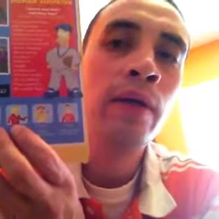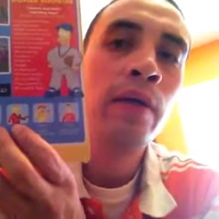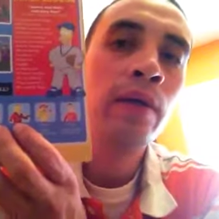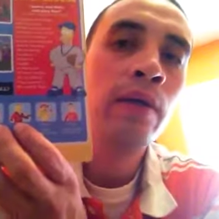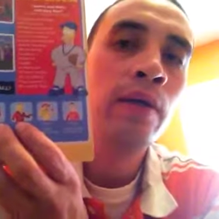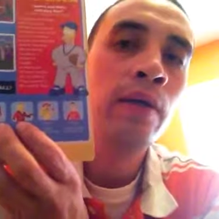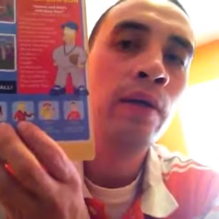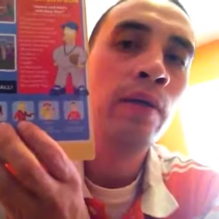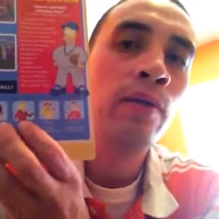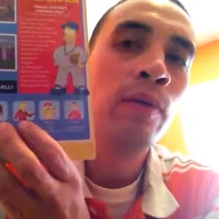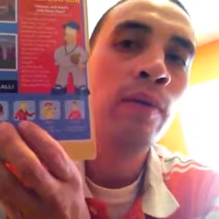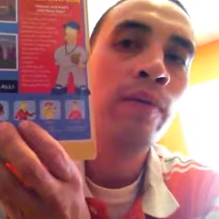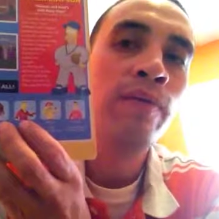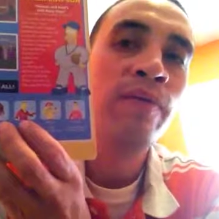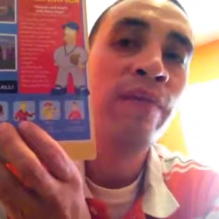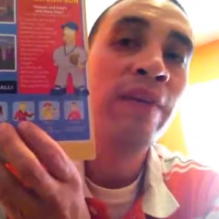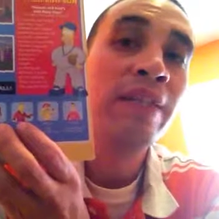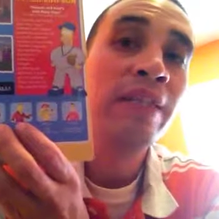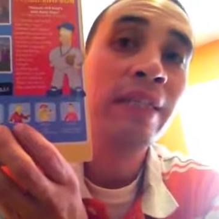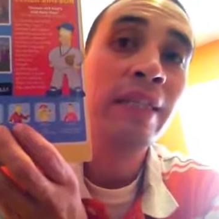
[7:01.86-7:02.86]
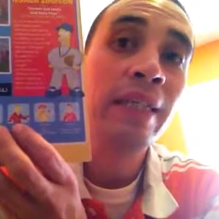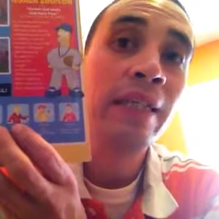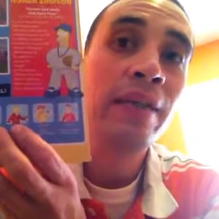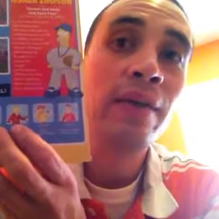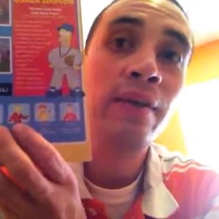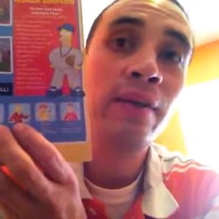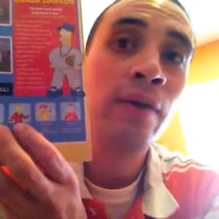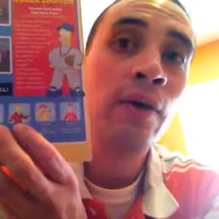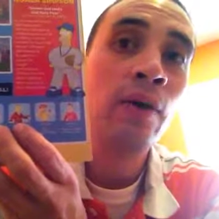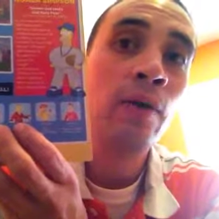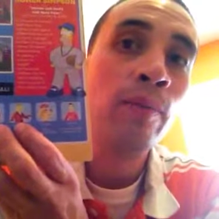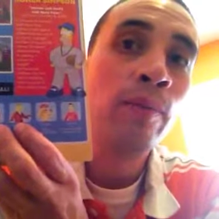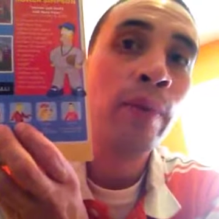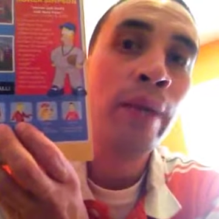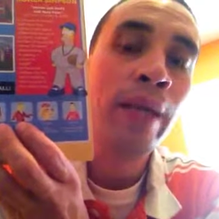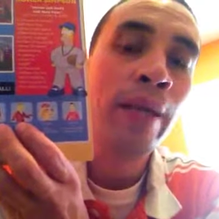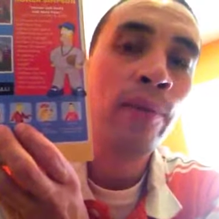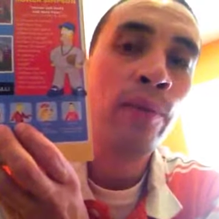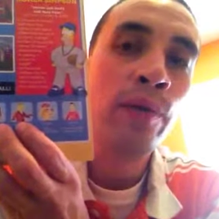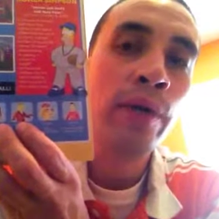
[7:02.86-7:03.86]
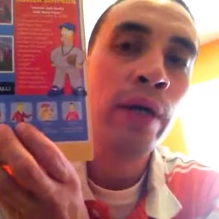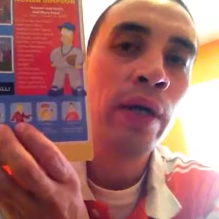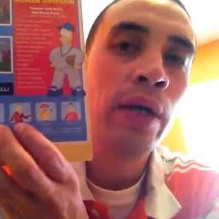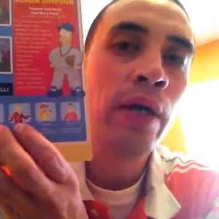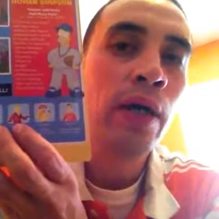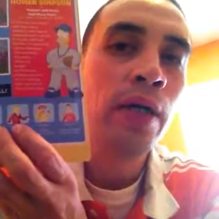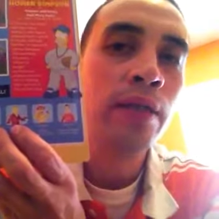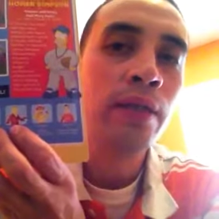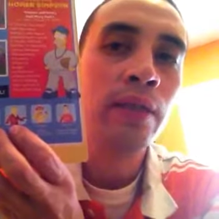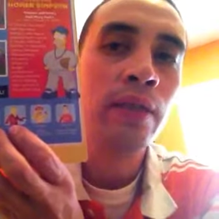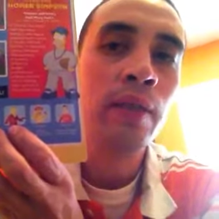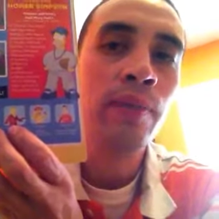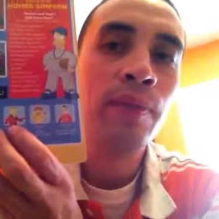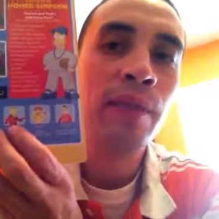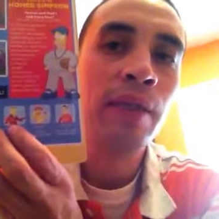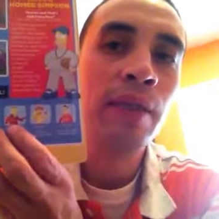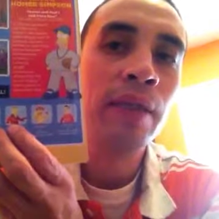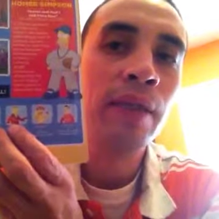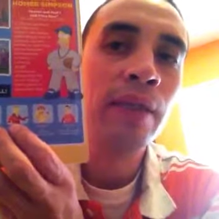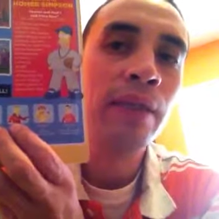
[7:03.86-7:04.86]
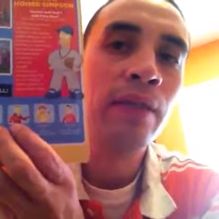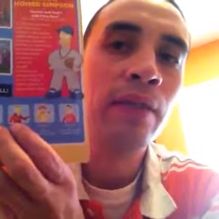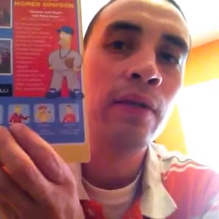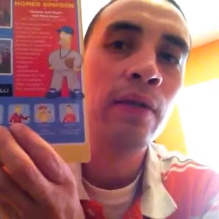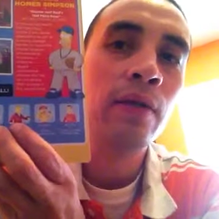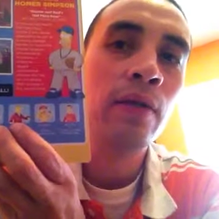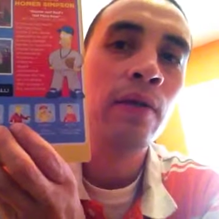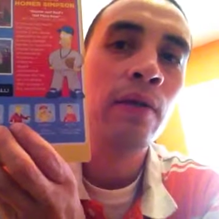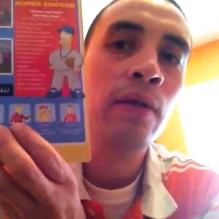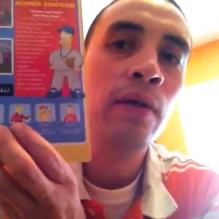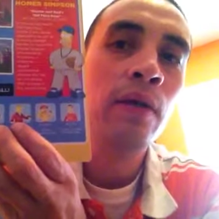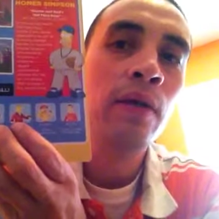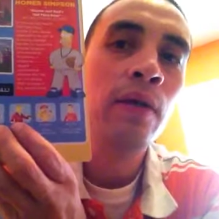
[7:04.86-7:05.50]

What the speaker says: are fixated on the whole Playboy concept. I think that's a little